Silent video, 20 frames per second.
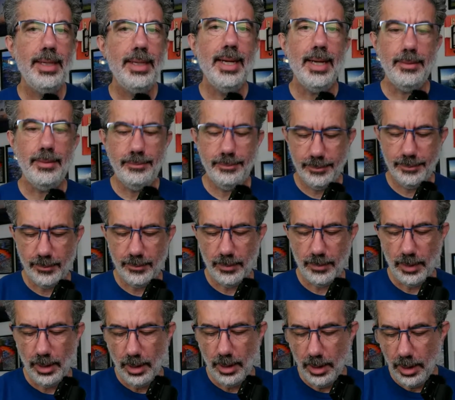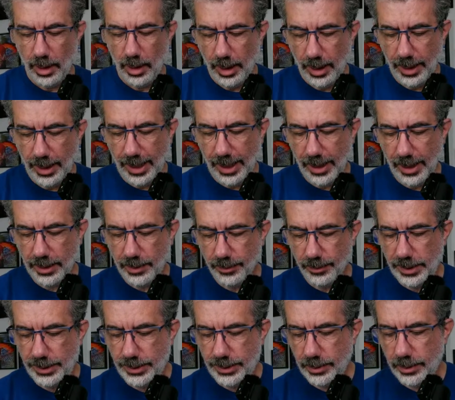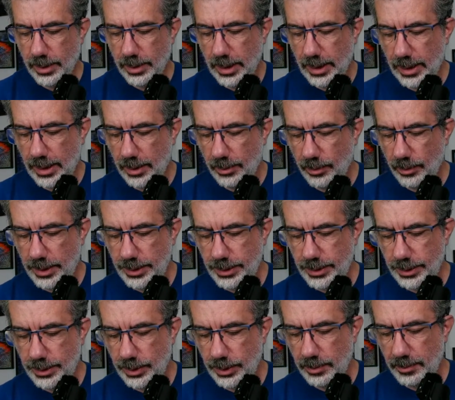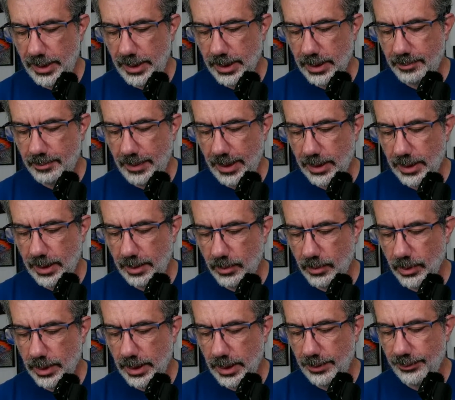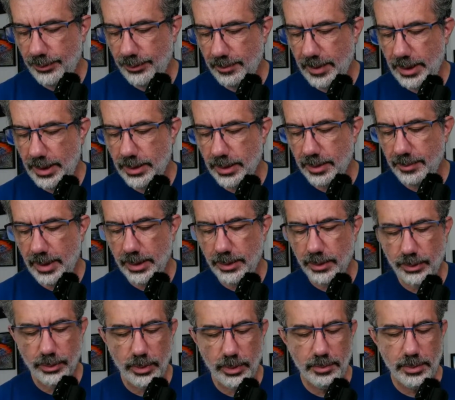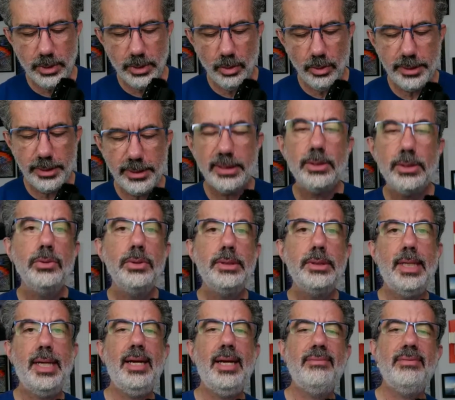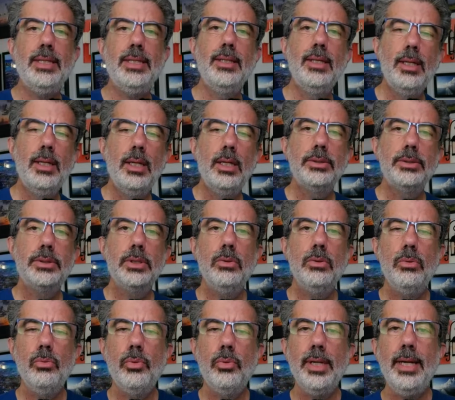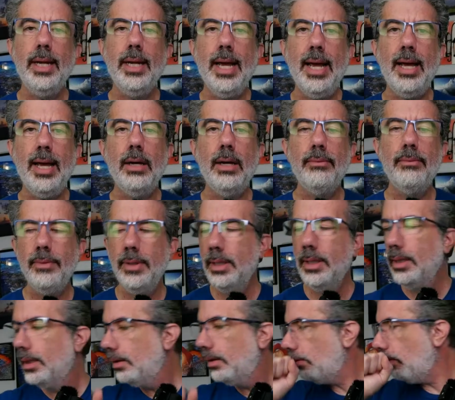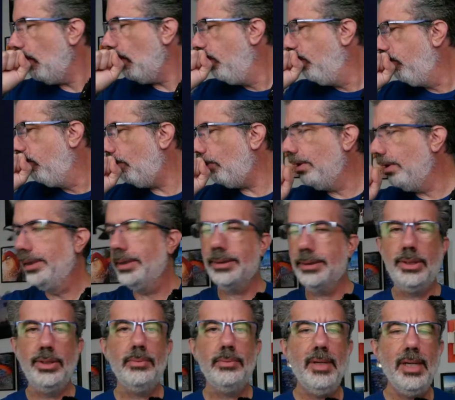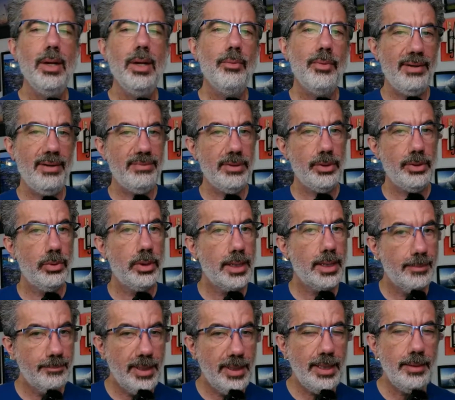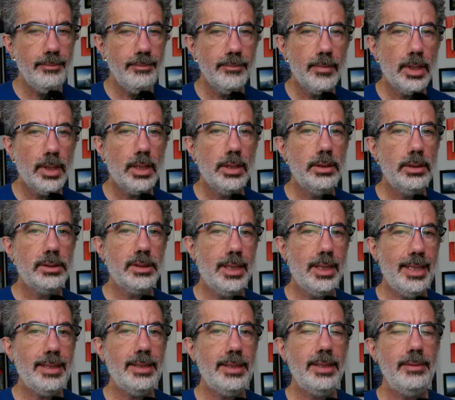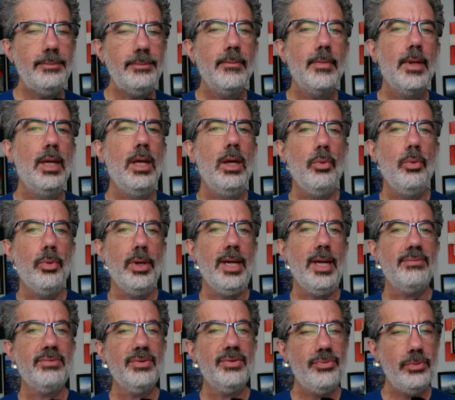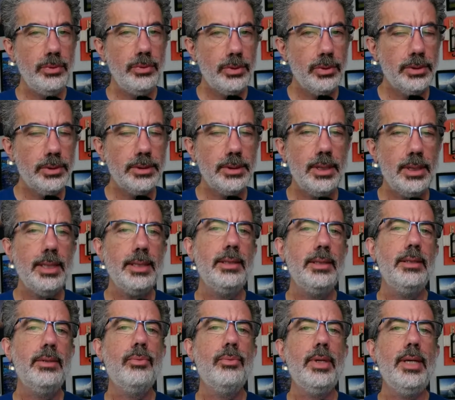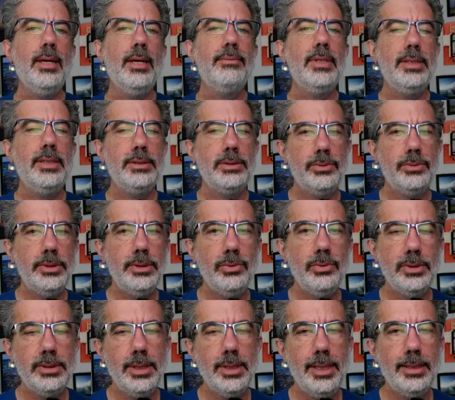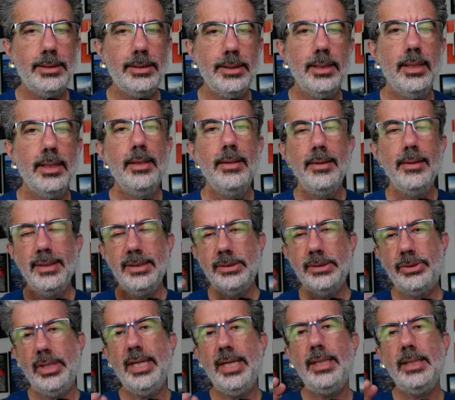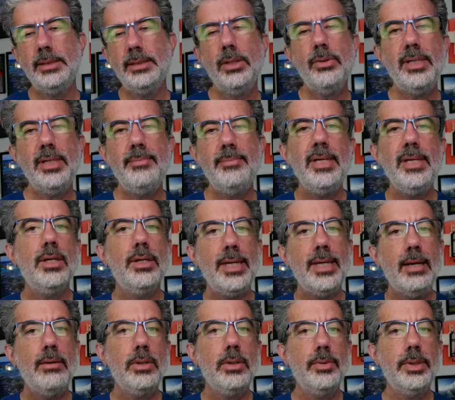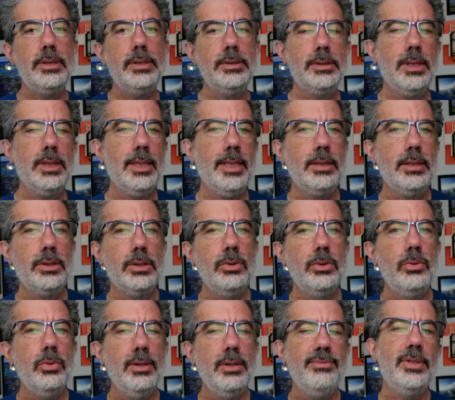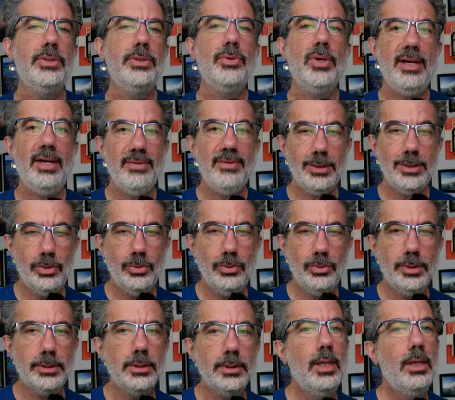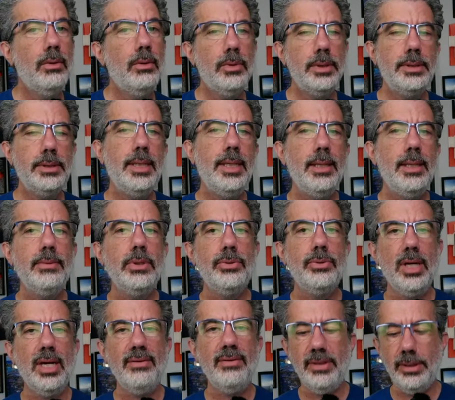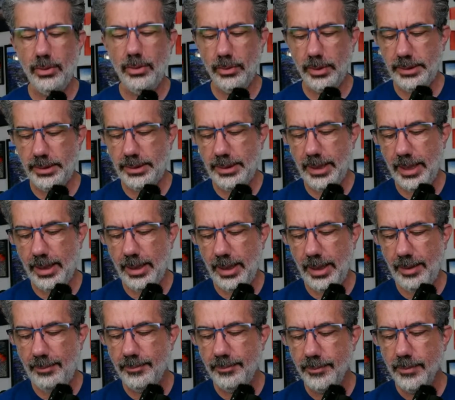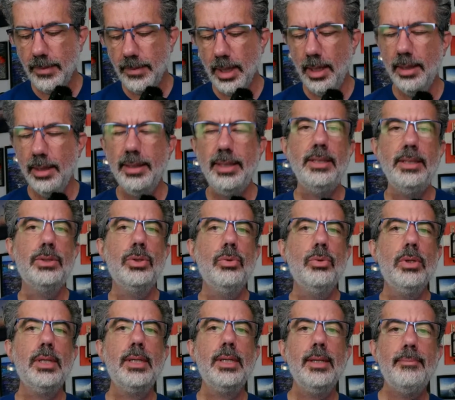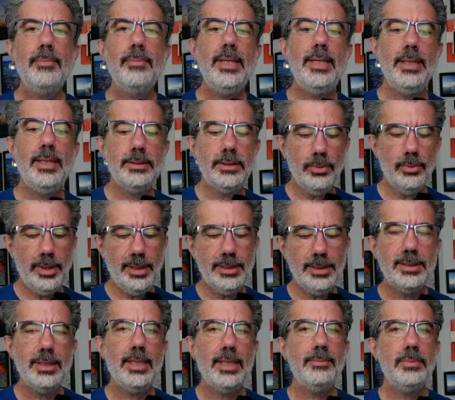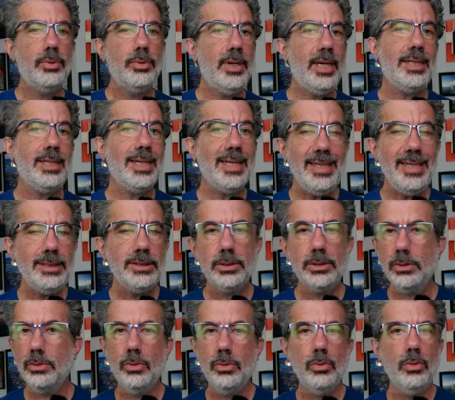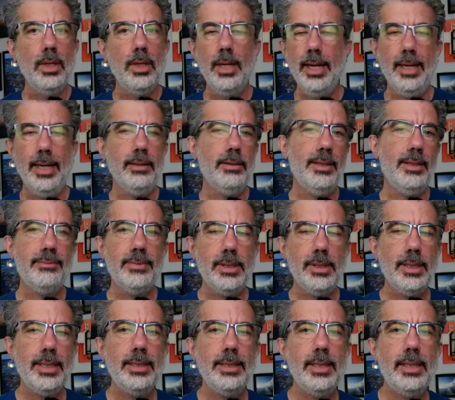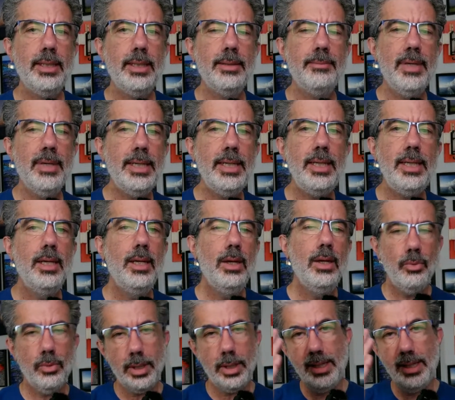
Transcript: Yeah. Alex, when should you be expecting more information about the group tours? As soon as I have it. So we have, excuse me, we have the tour company selected. We have the food tour selected. We have the history tour selected. Jenny and Tony B are now going to select 2 of the driving tours. Once they have the driving tours set up, the tour company is going to set up direct links, so I don't have to collect any of the money. We're going